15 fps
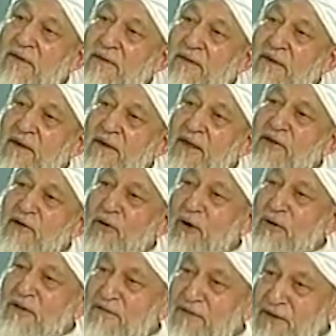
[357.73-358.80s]
At the
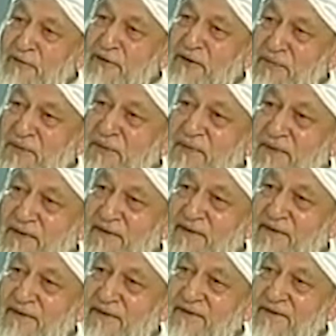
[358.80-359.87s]
cost of innocent people?
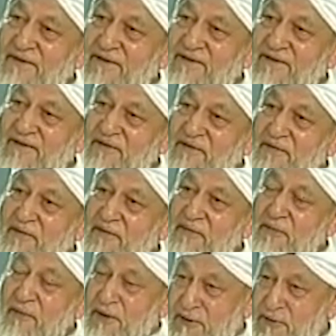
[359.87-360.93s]

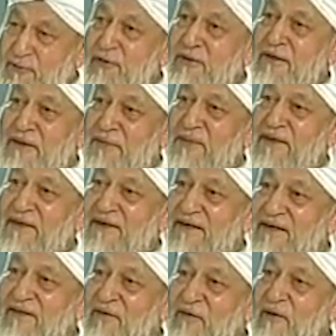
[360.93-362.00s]
Mercy to the criminal at
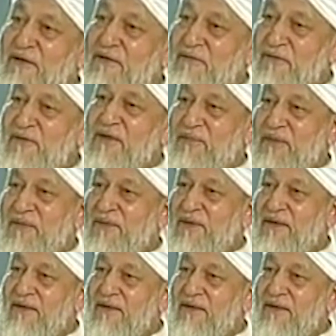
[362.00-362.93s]
the cost of innocent people.